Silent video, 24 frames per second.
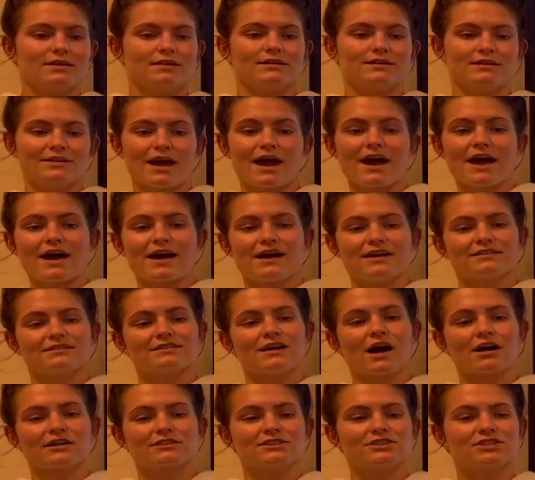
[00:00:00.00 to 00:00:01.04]
Yes,
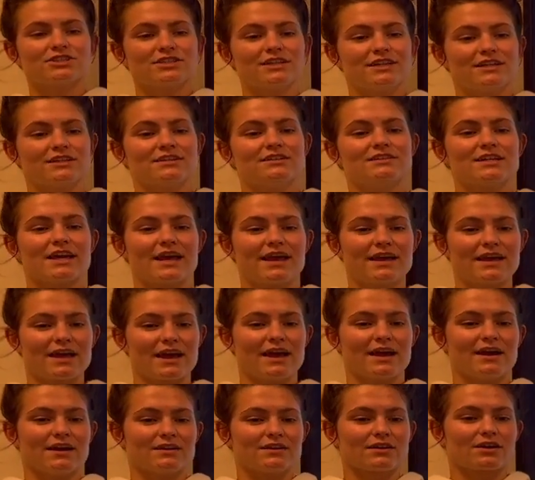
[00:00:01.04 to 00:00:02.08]
oxygen intake
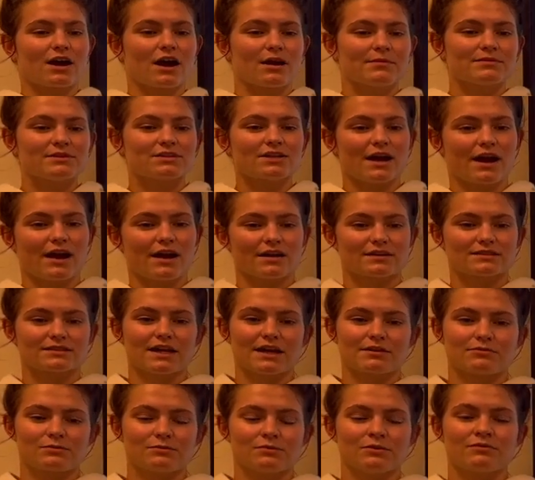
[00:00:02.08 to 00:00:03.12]
and carbon
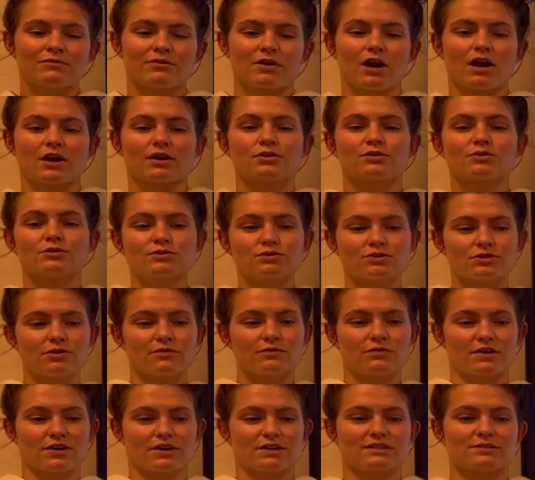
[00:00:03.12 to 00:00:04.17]
dioxide removal are crucial
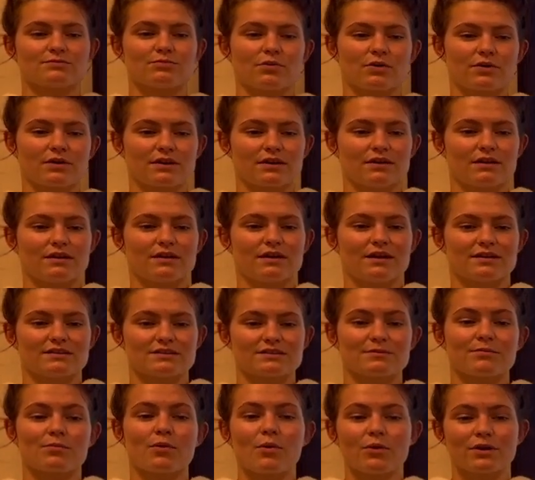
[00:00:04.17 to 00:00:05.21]
for
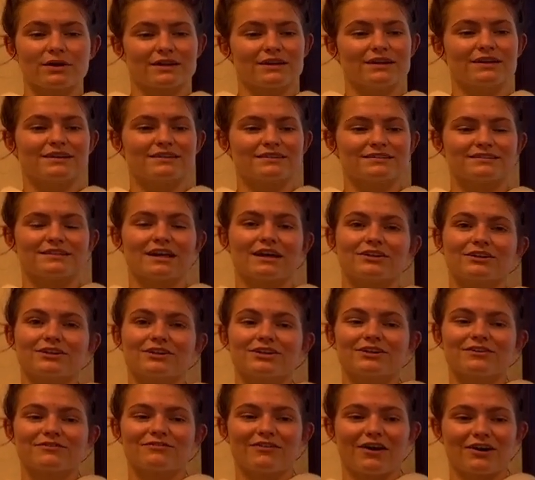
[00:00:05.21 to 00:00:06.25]
supporting
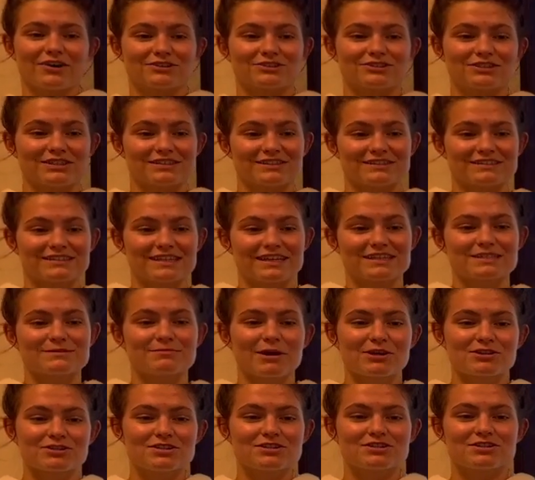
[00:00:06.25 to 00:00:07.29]
cellular functions,
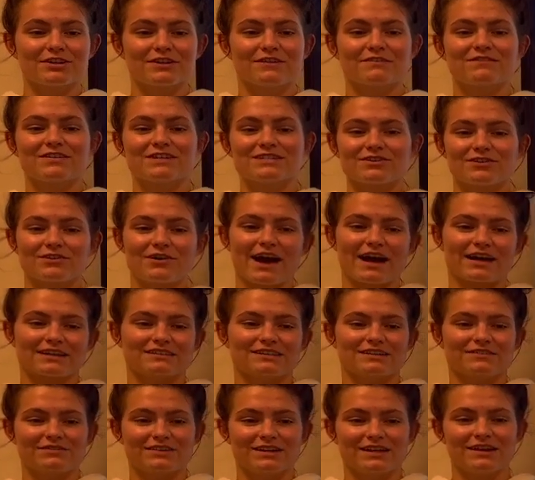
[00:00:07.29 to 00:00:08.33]
especially during physical
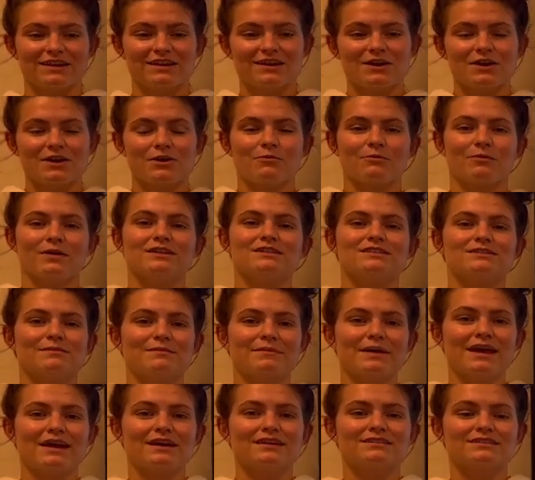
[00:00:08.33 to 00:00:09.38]
activity when
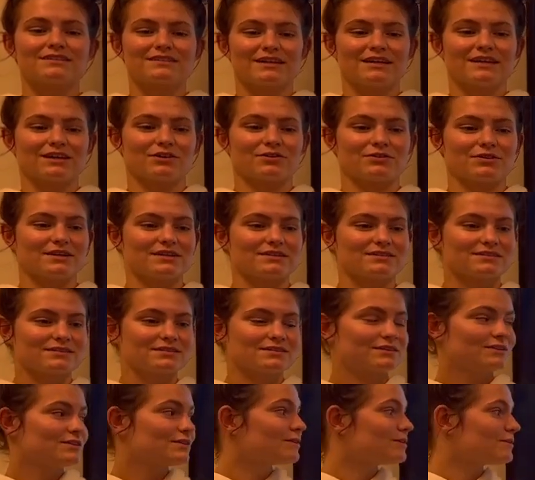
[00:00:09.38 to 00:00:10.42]
demands increase.
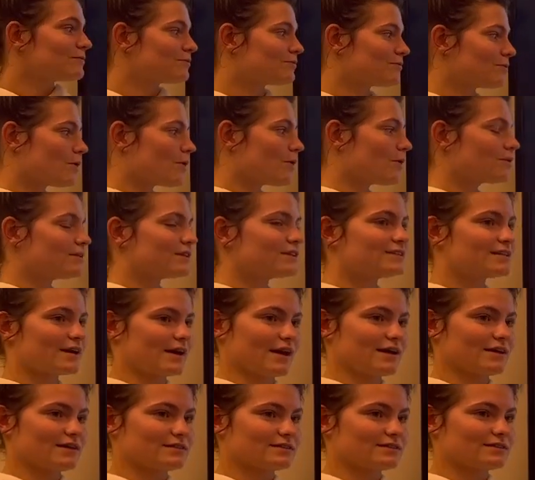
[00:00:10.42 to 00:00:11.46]
Roll the
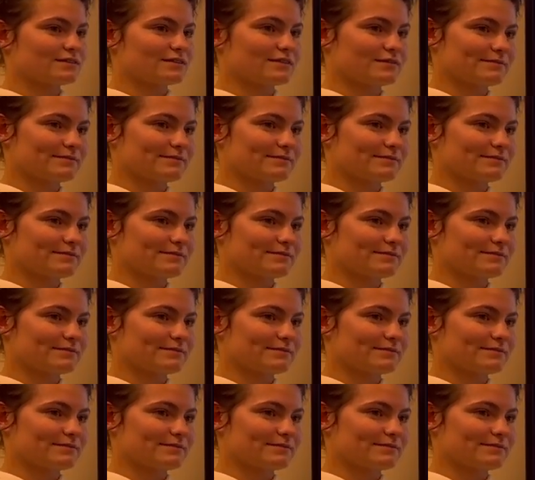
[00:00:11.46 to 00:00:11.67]
dice.